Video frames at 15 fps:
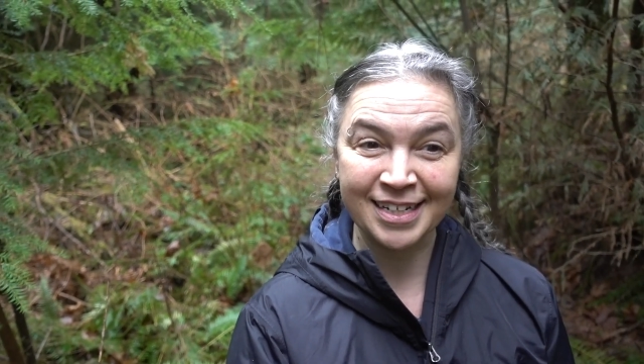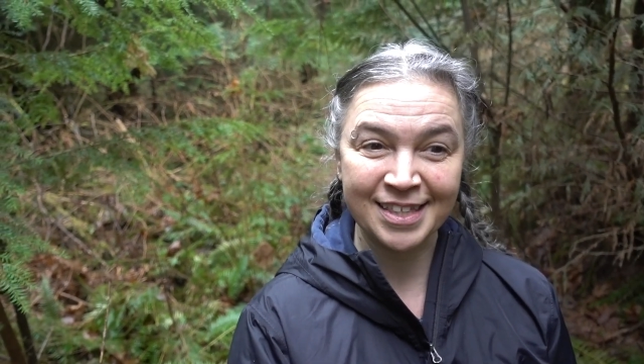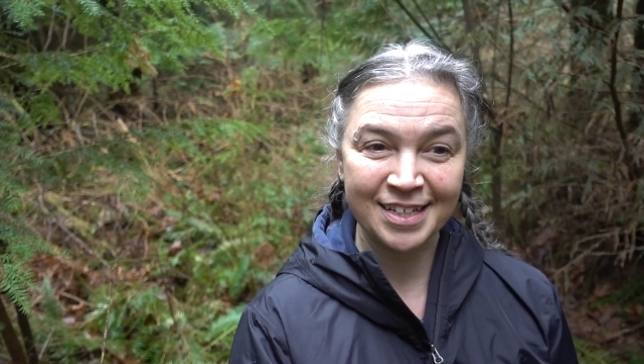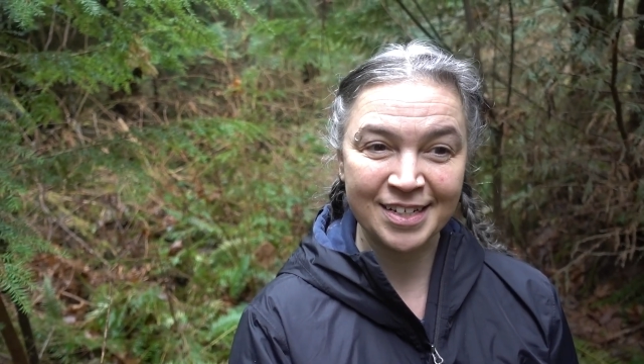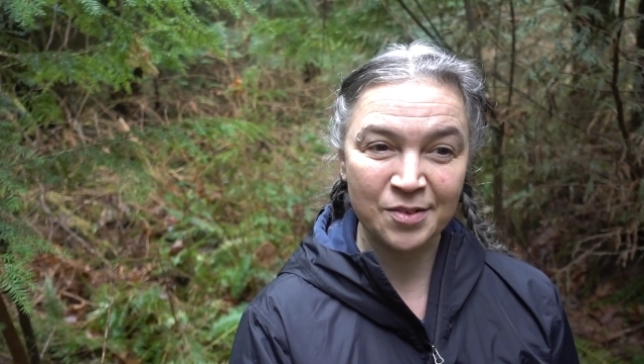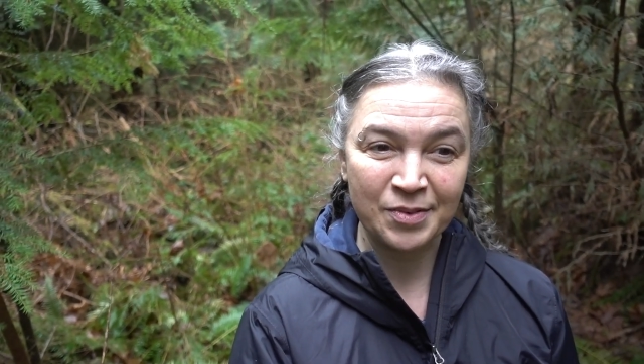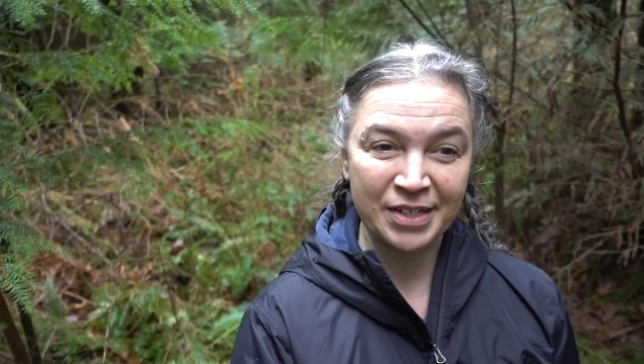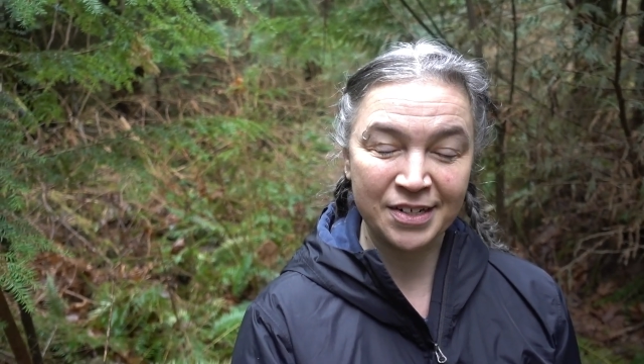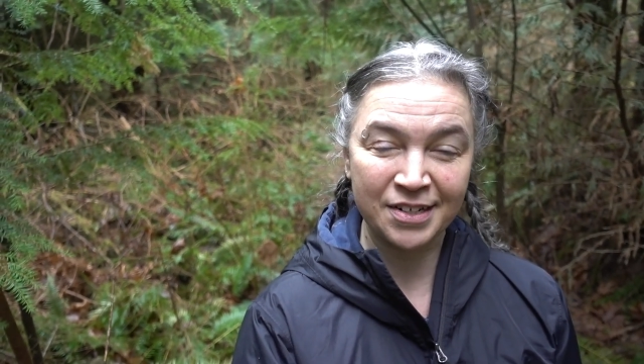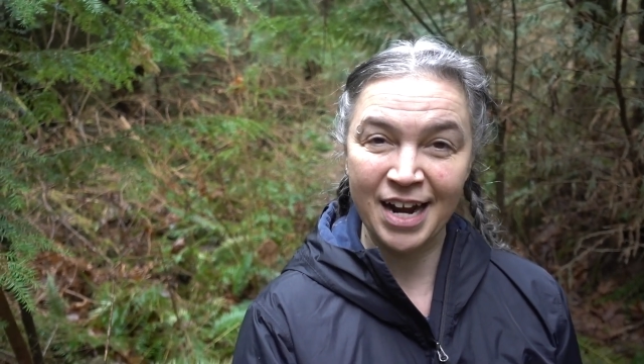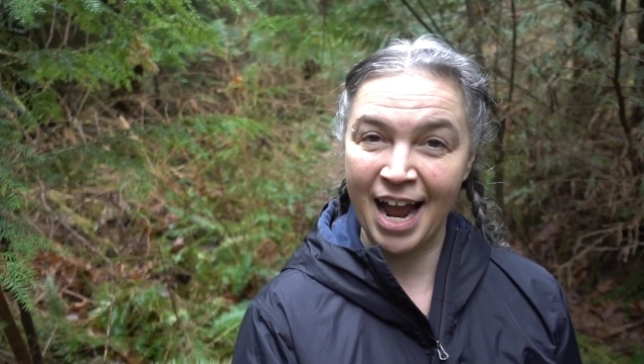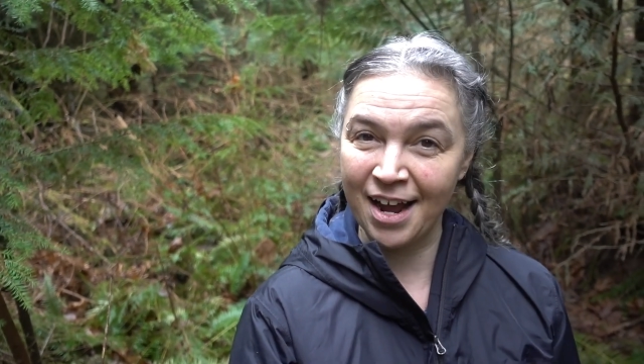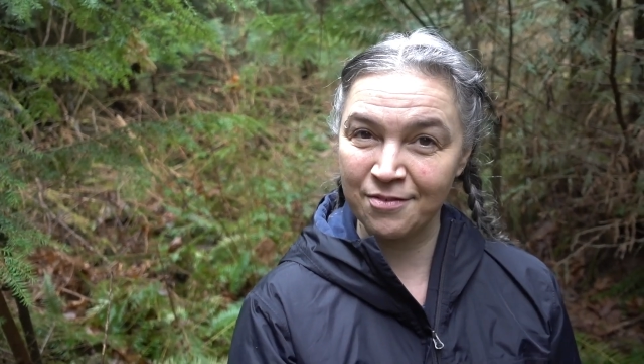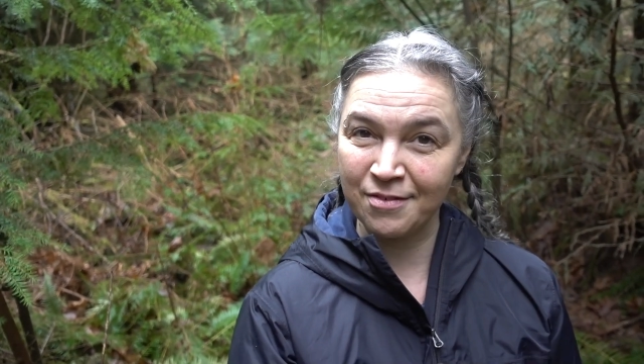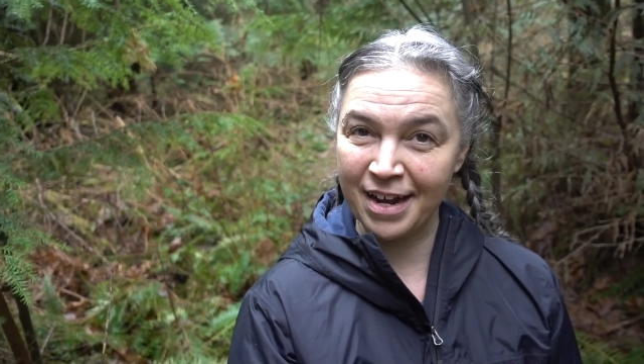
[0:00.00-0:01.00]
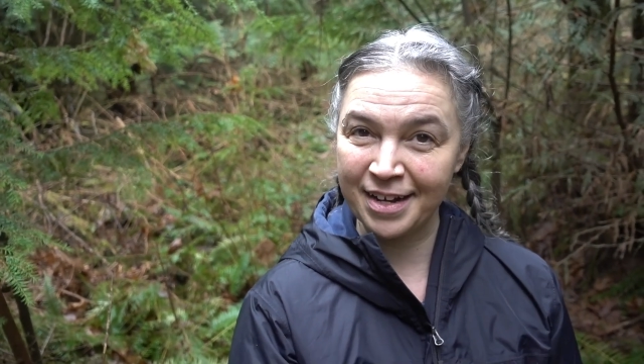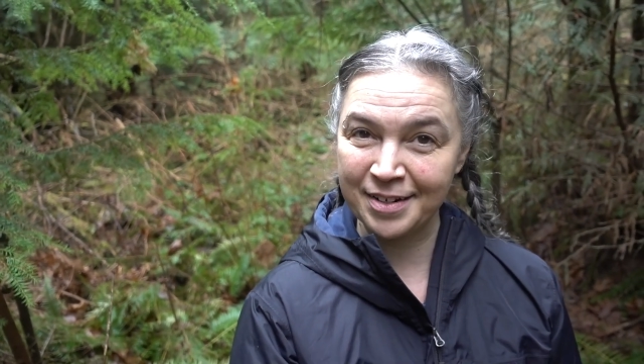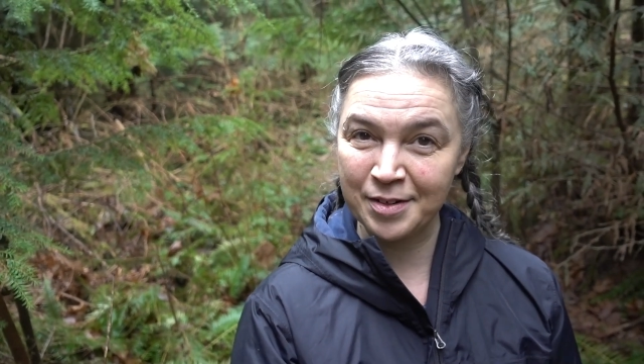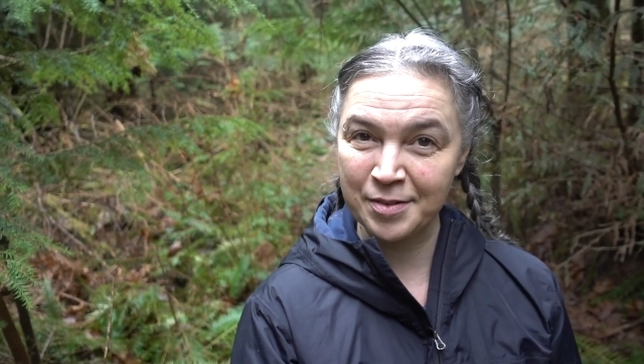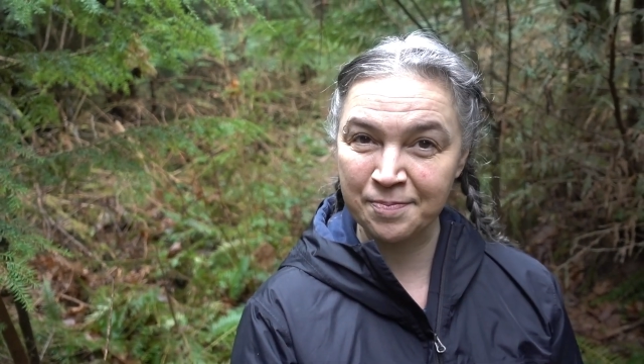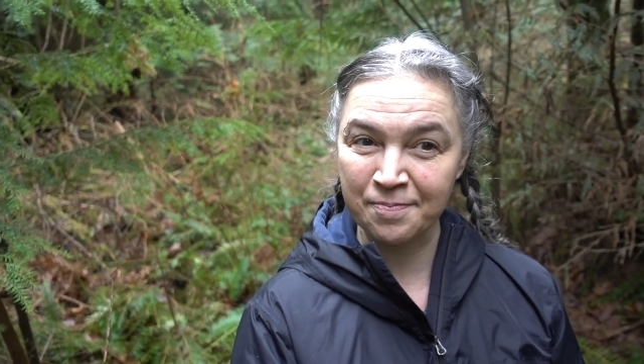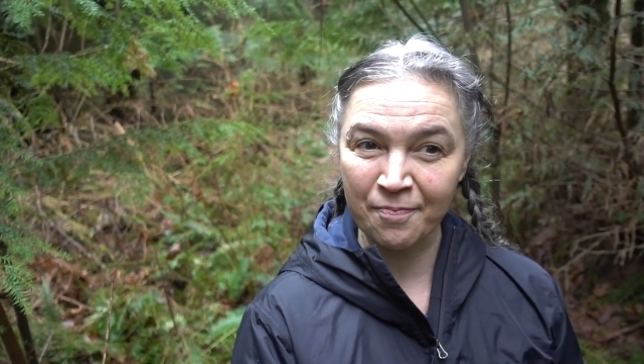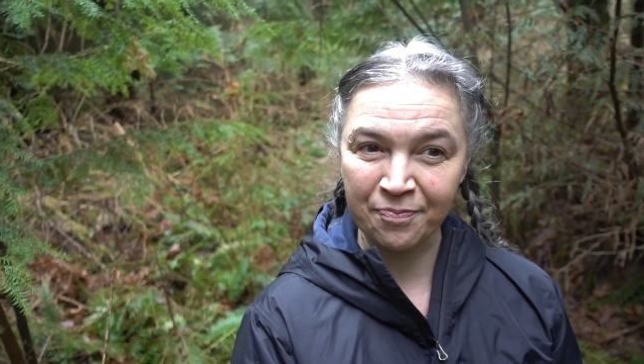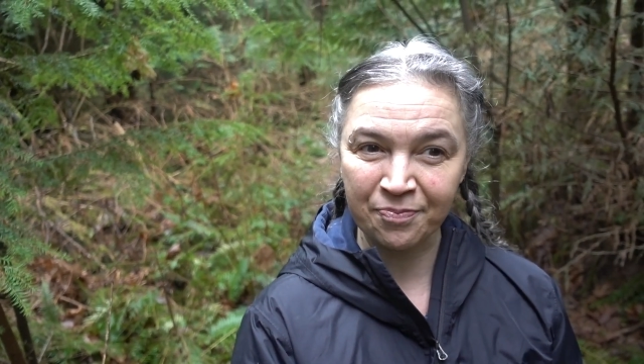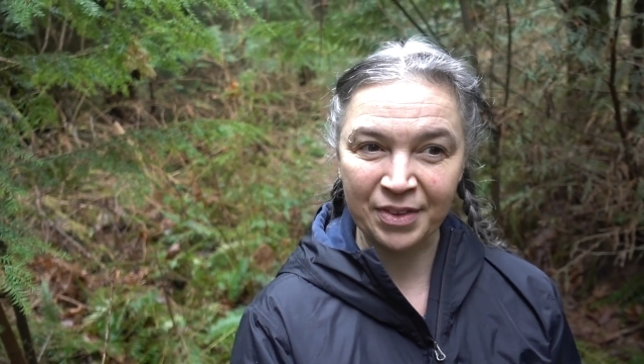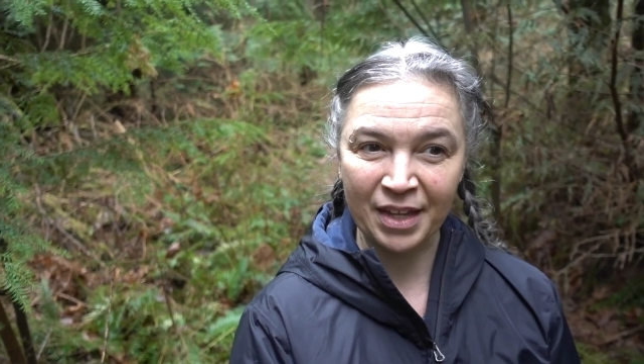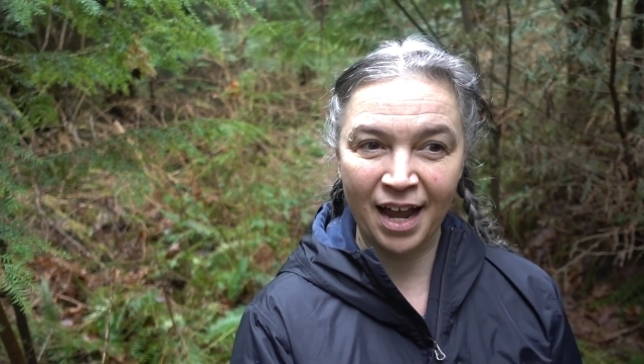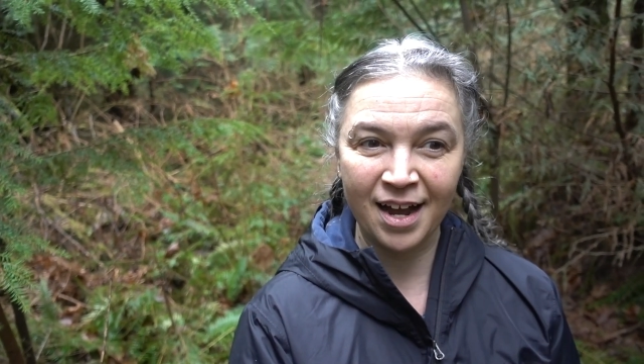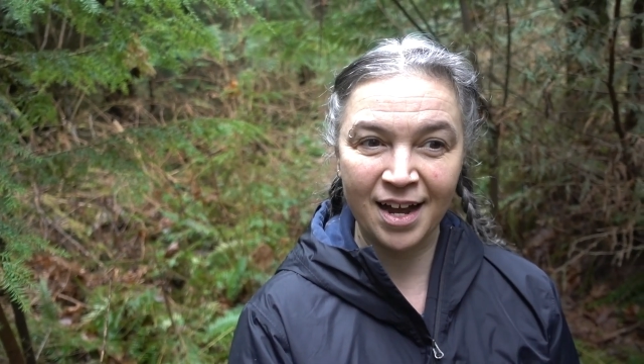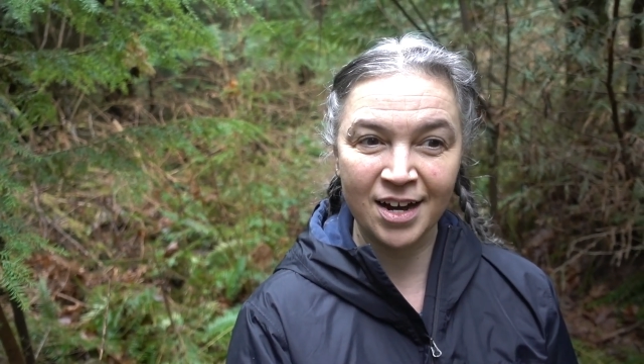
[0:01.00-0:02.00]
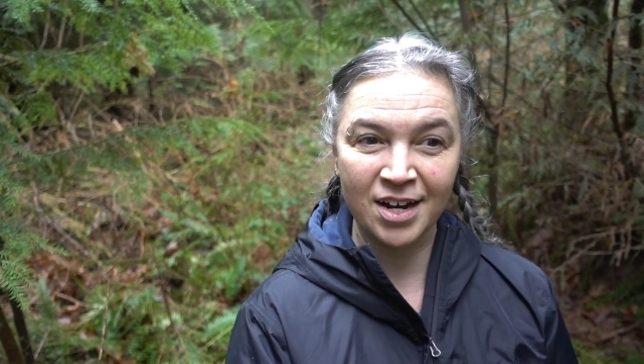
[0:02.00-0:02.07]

the winner at random uh,